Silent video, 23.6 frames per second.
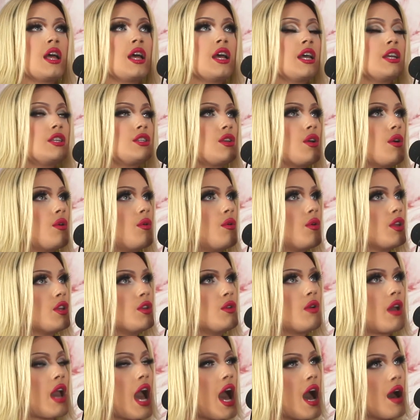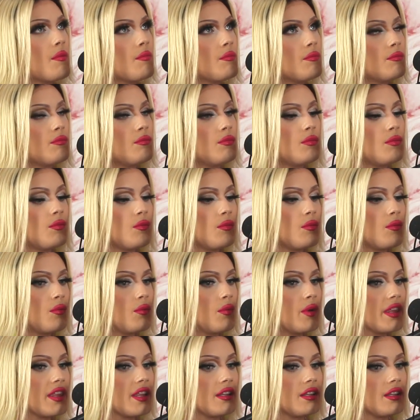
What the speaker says: So you come with